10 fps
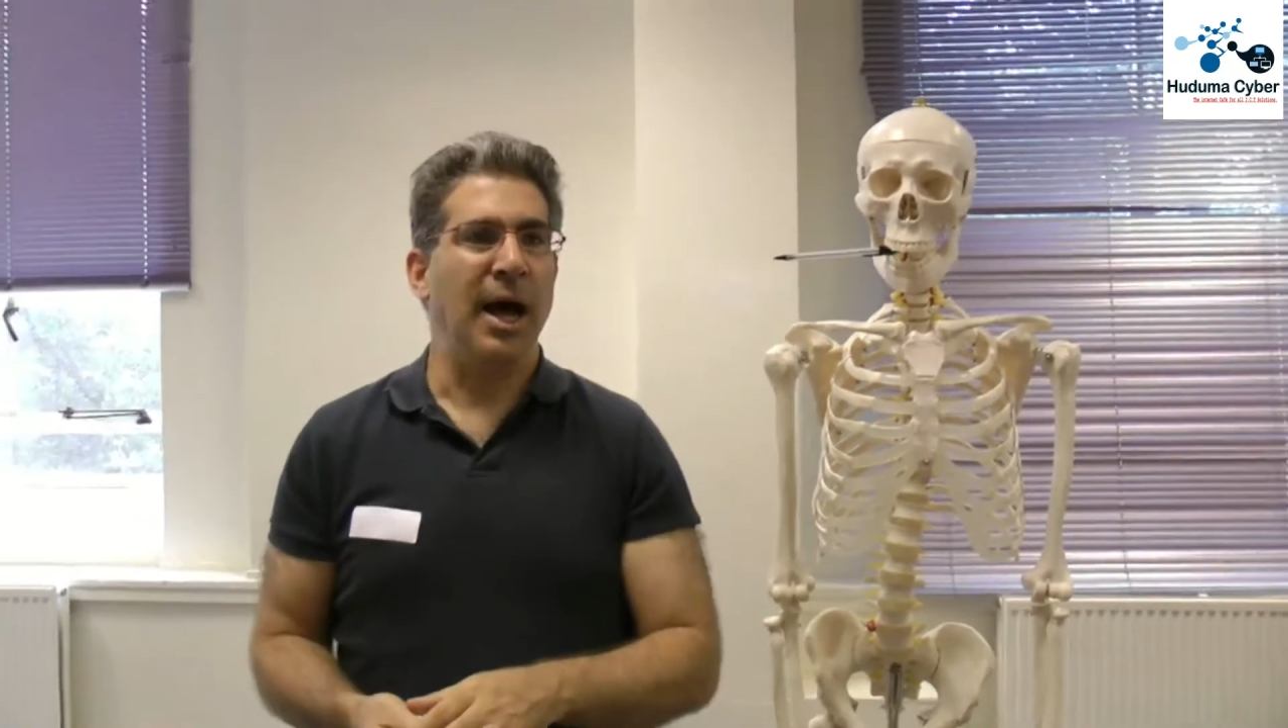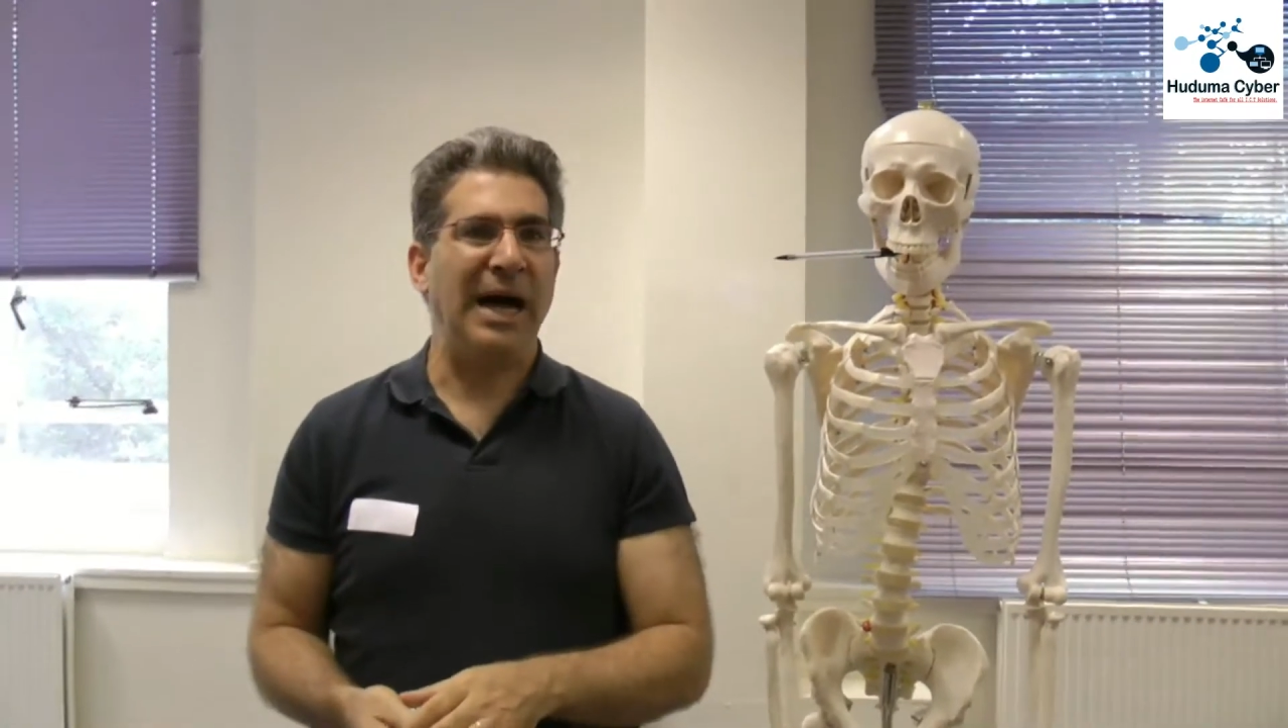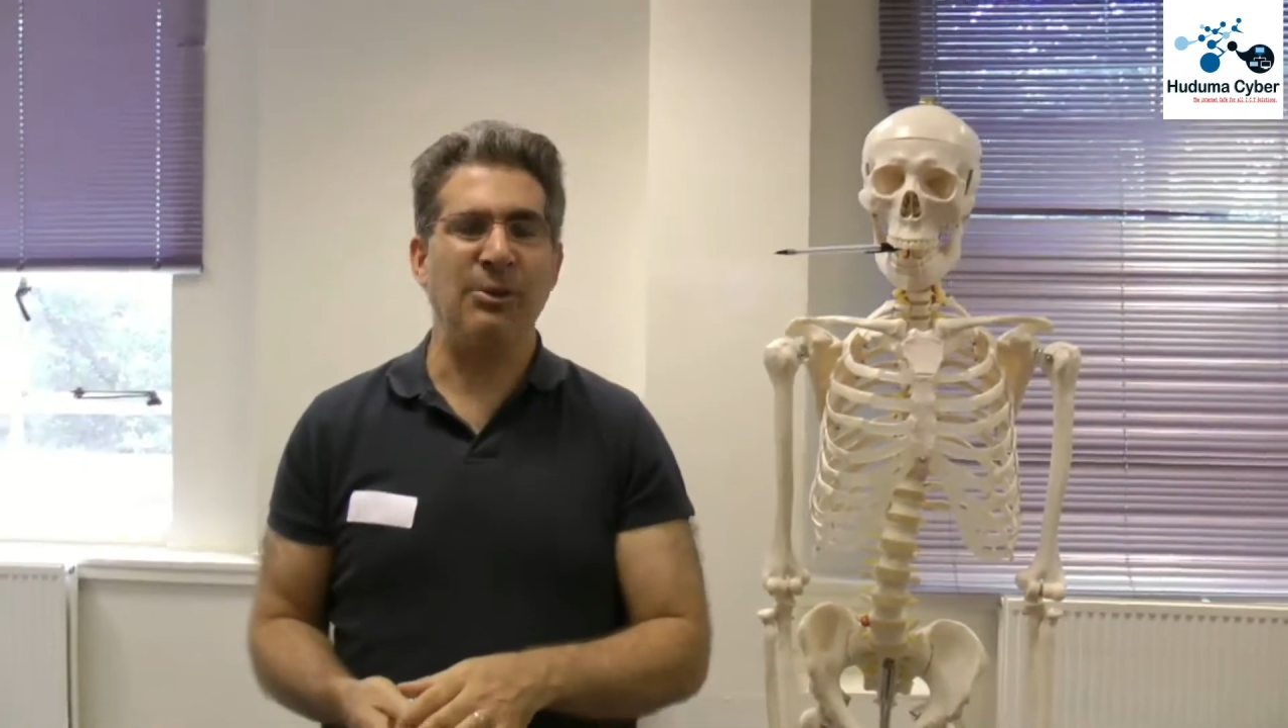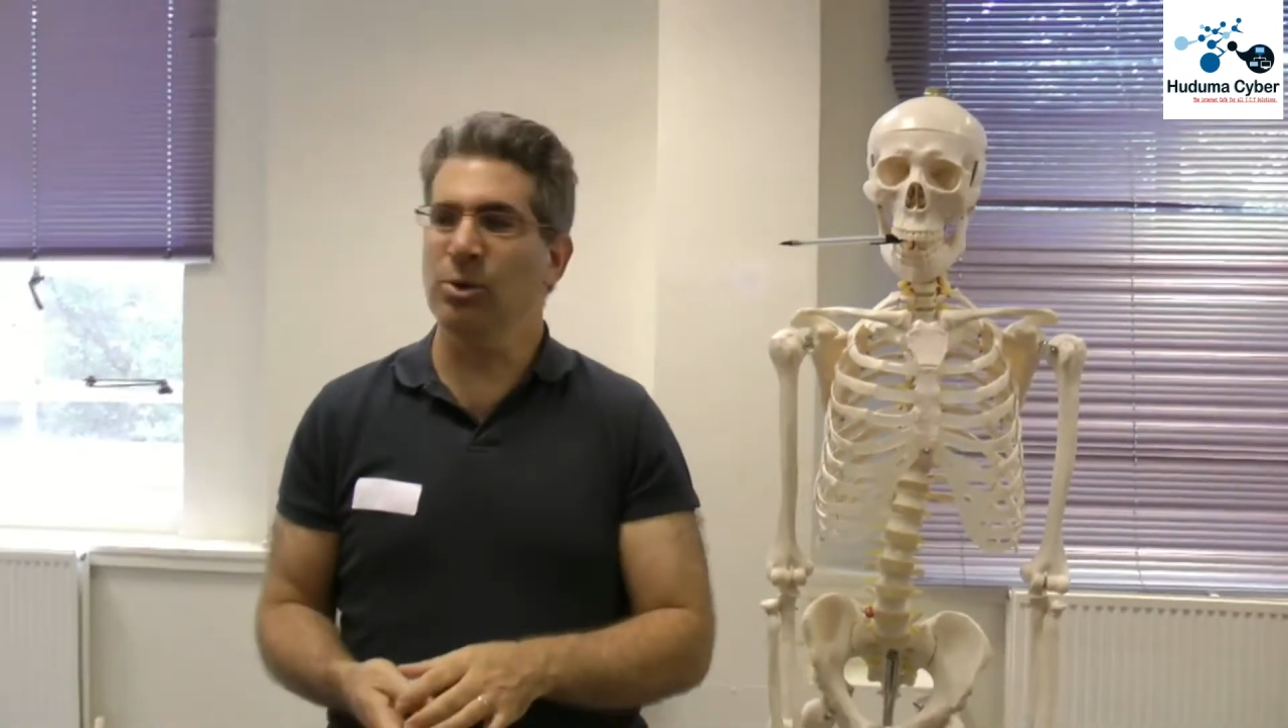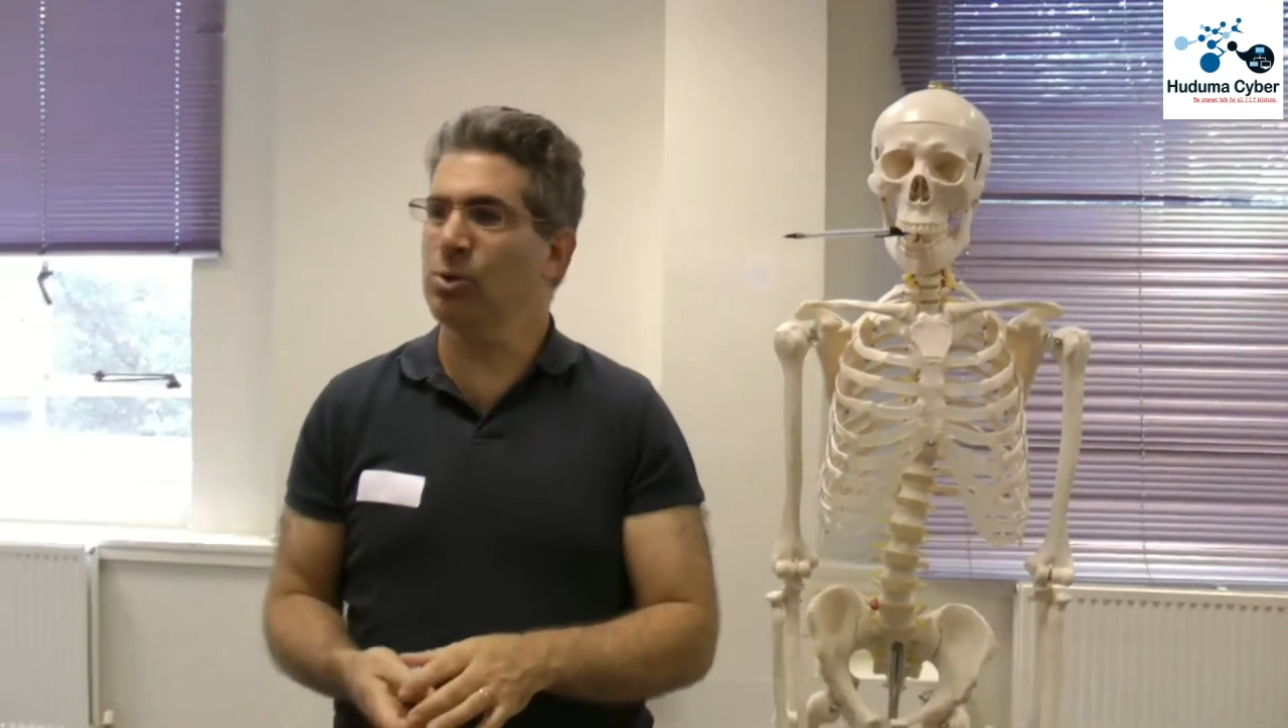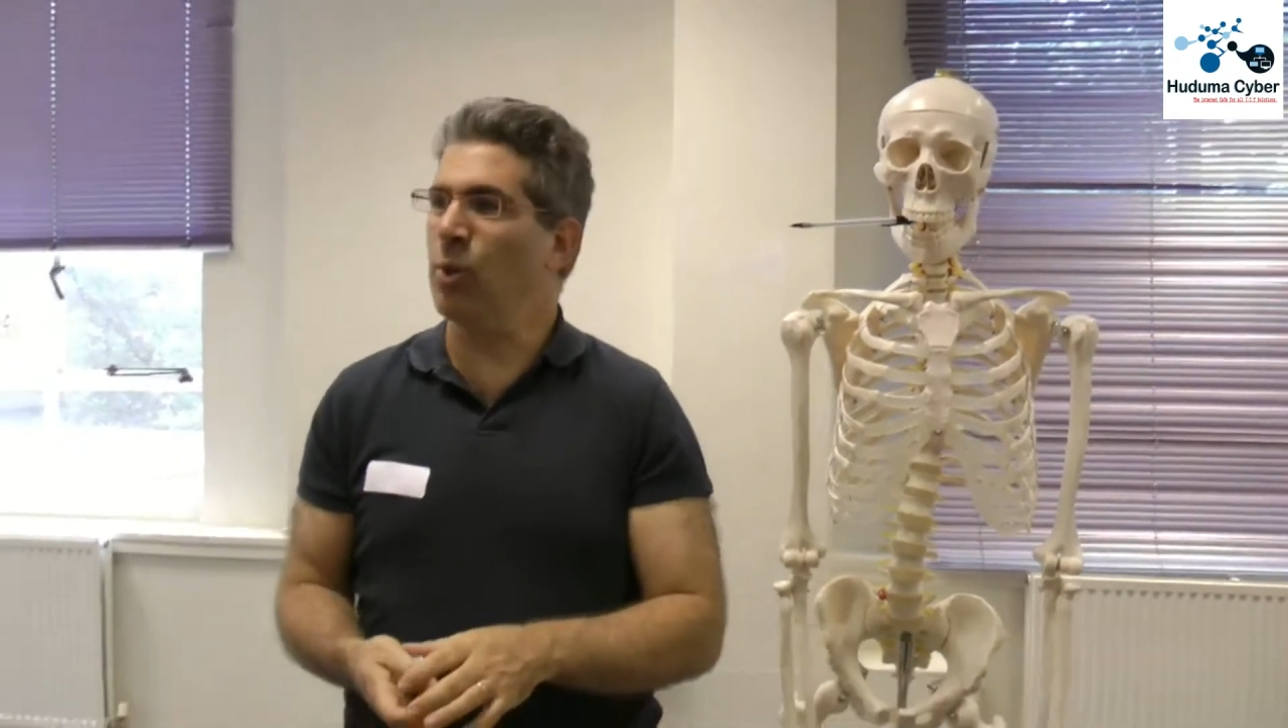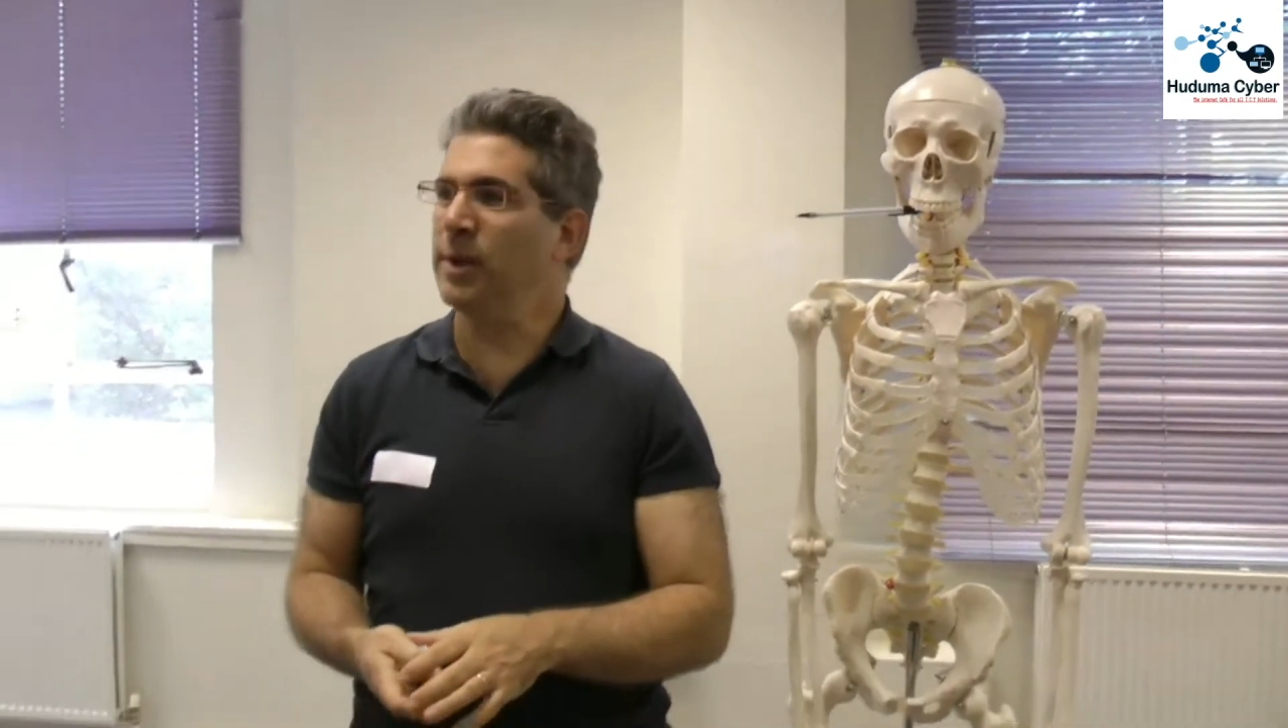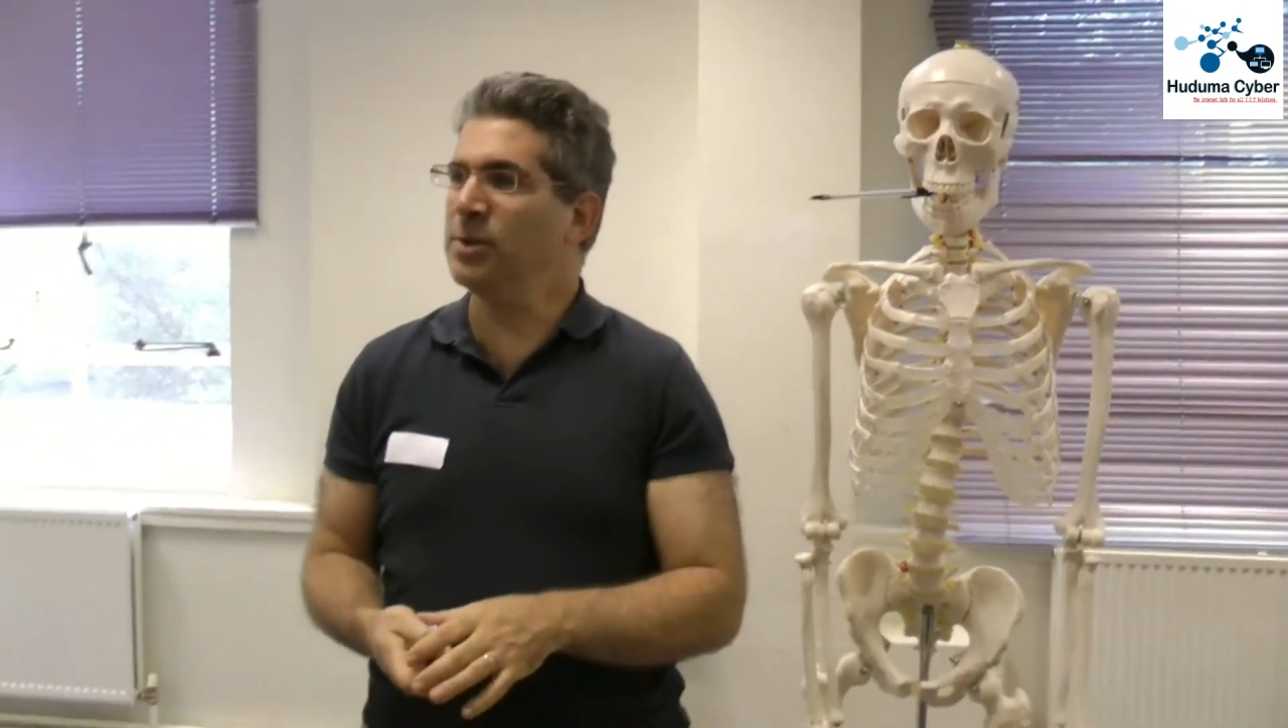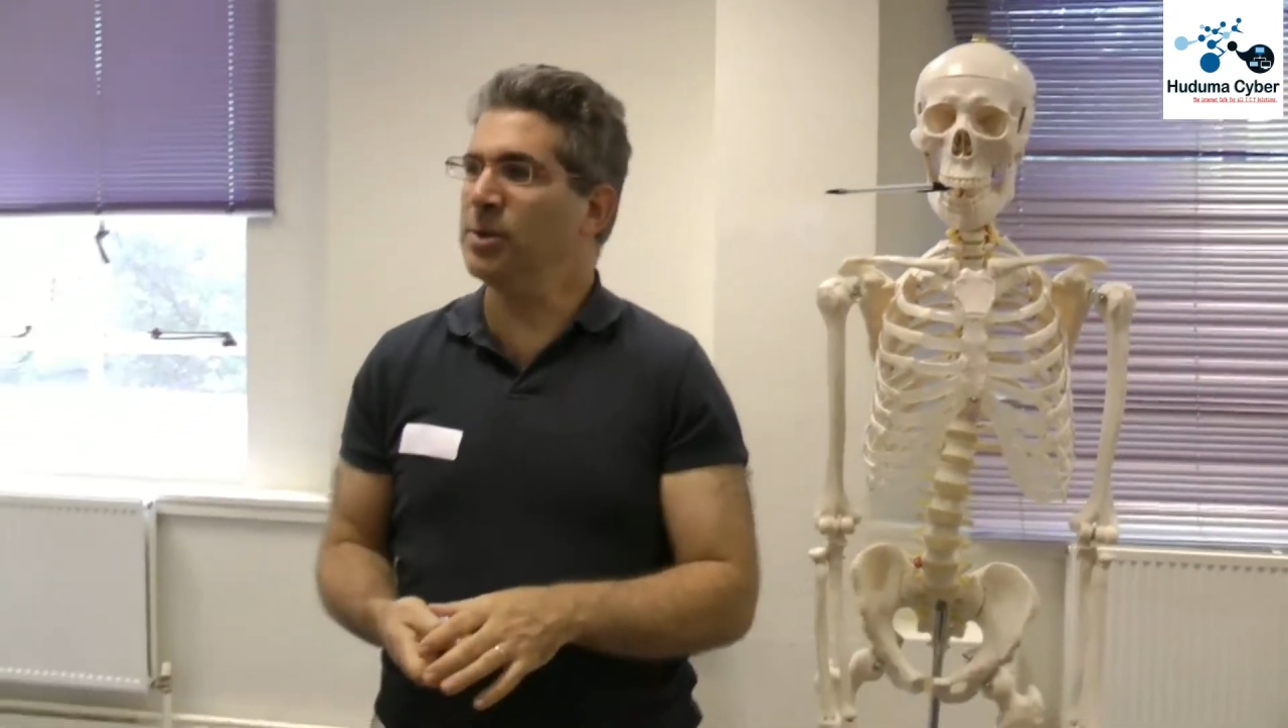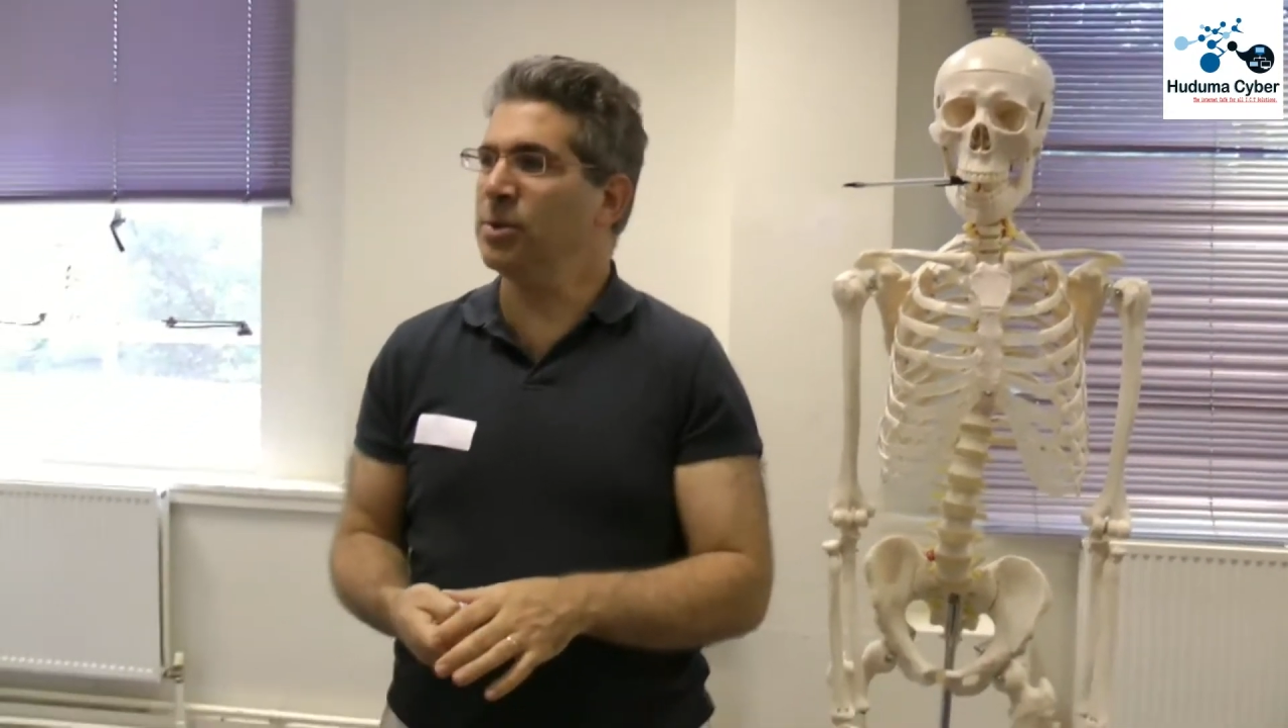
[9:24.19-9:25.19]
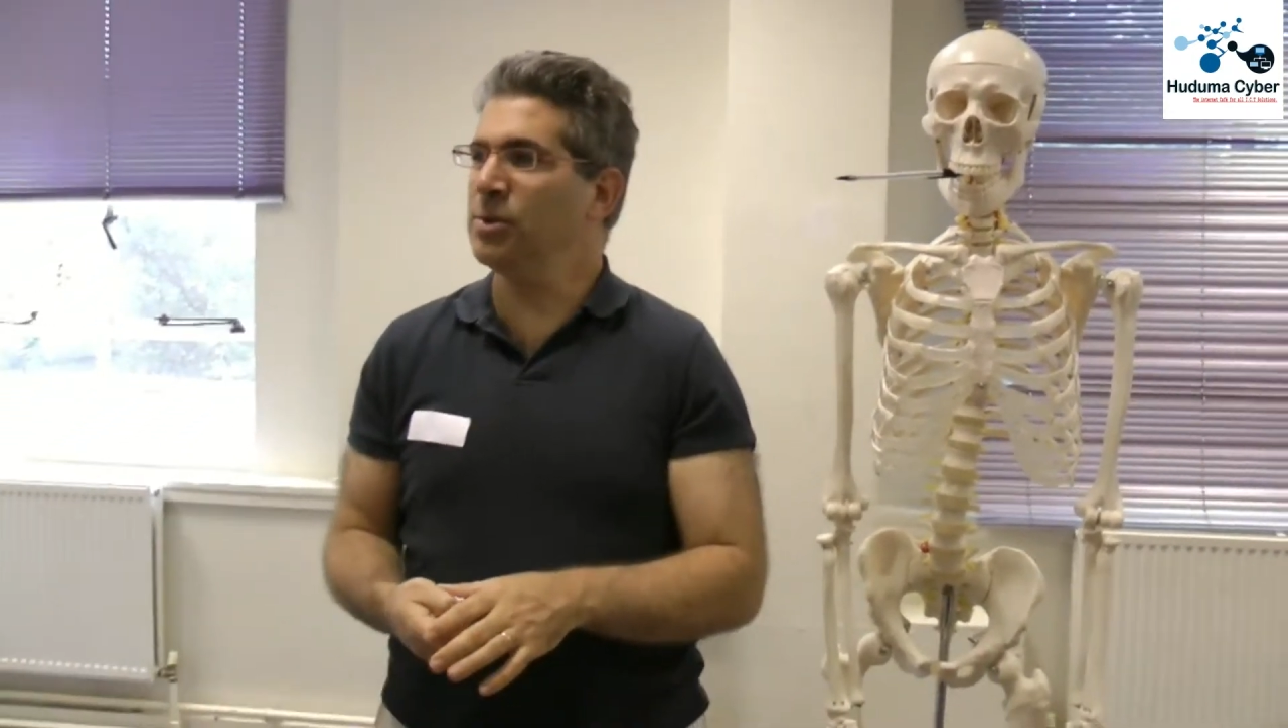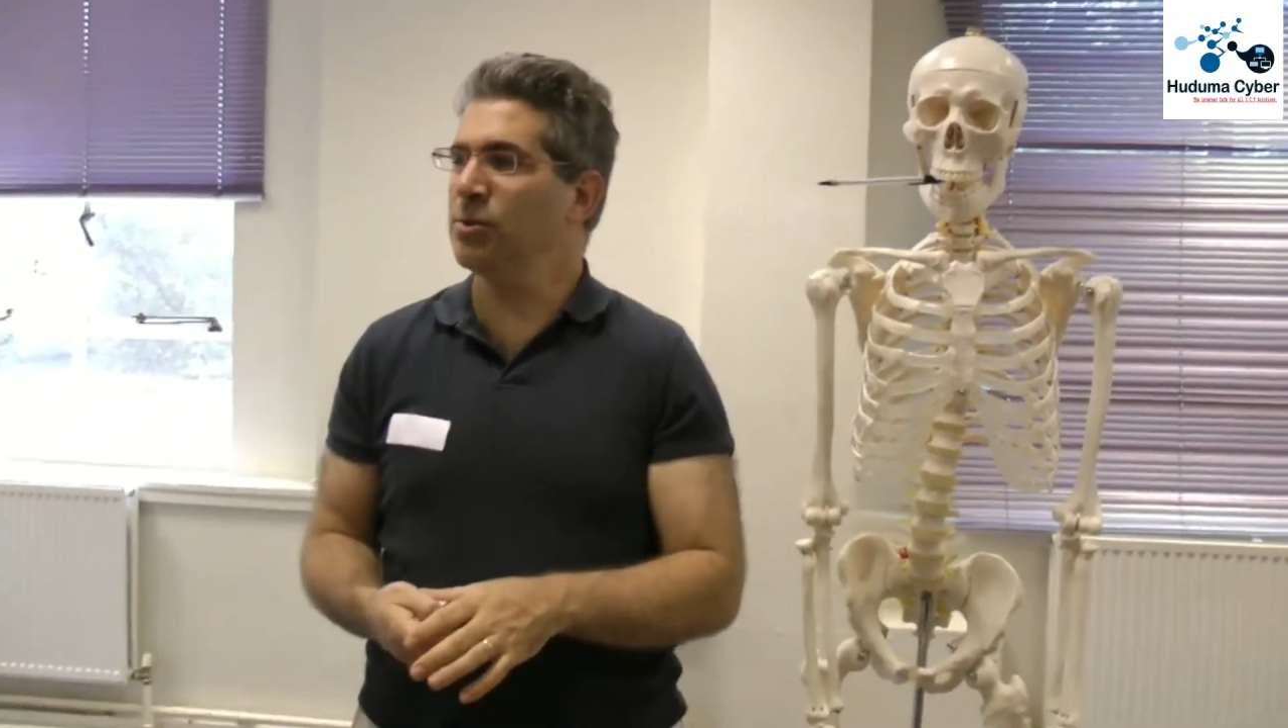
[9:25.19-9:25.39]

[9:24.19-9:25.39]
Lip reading: I don't want you